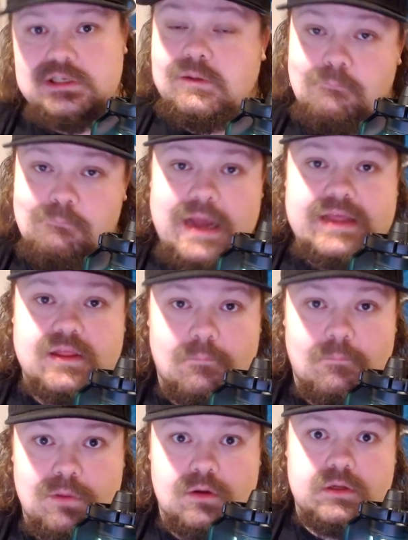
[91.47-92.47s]
biting the
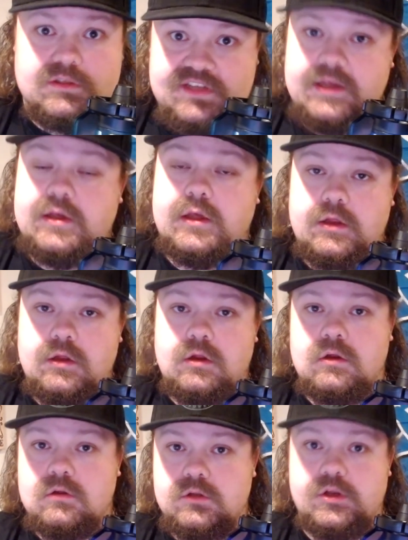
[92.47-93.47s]
bullet,
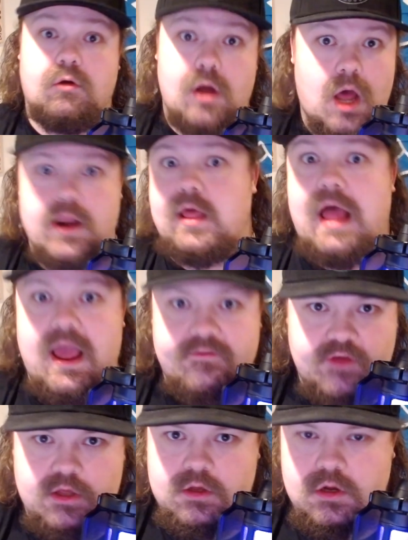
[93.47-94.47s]

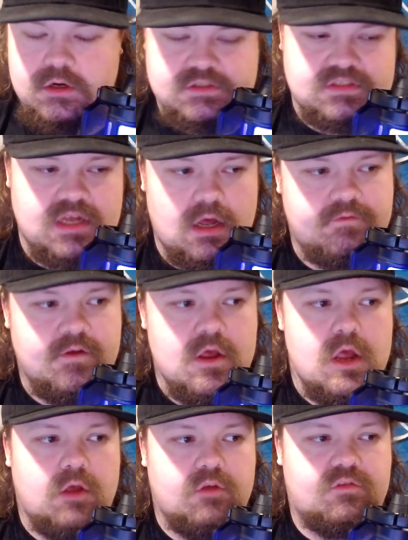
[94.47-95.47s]
unaliving herself,
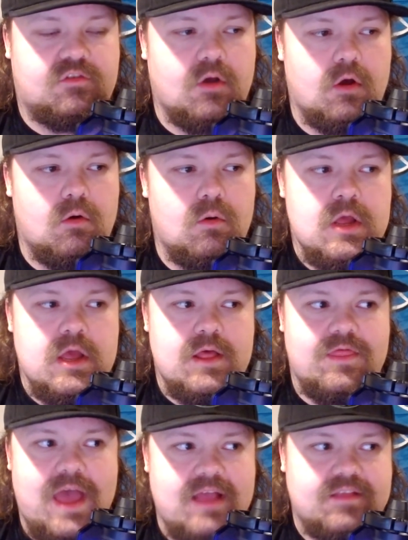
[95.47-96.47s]
so
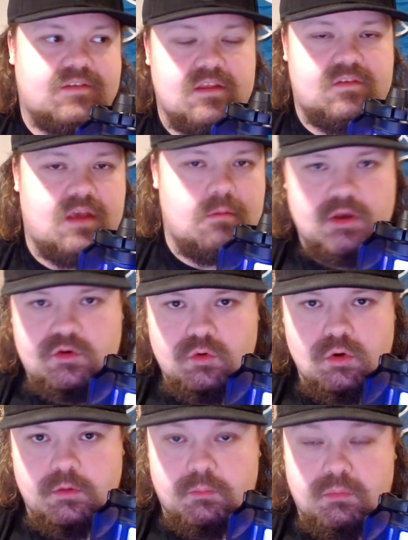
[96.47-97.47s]
that sends him
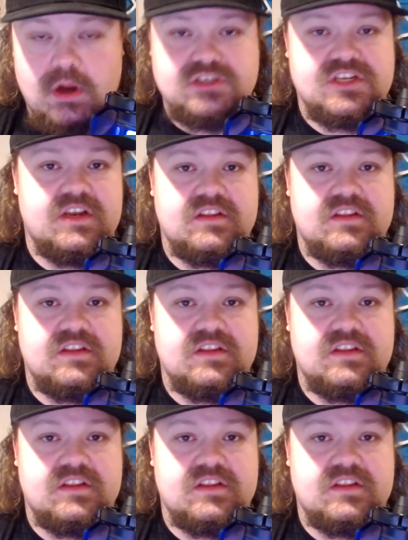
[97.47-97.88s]
into a depression.